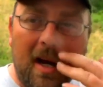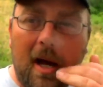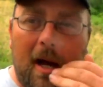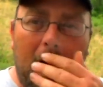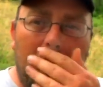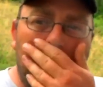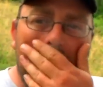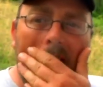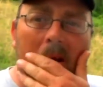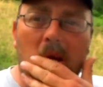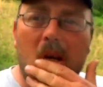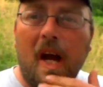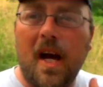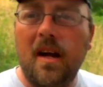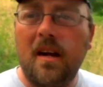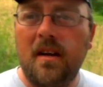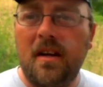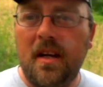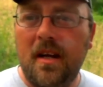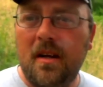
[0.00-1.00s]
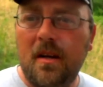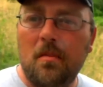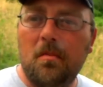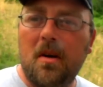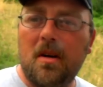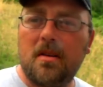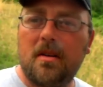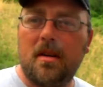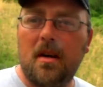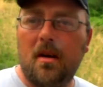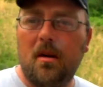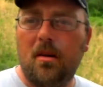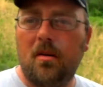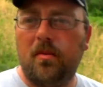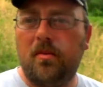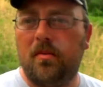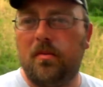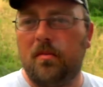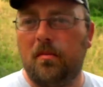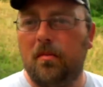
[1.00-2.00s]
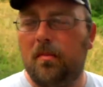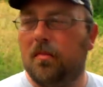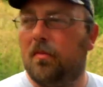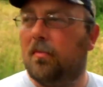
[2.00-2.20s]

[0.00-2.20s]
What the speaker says: guy. I just kind of tend to myself. And,